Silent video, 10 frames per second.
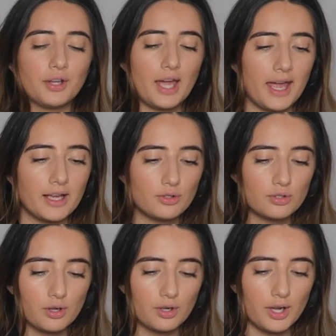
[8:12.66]
Okay.
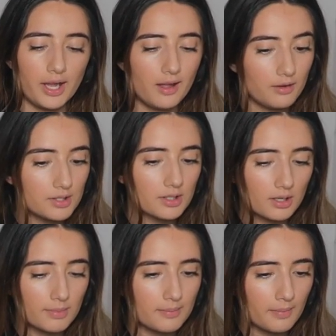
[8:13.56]
So her hair is
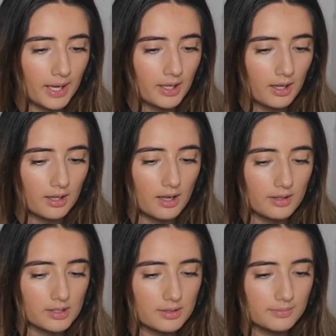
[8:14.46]
going to be my color.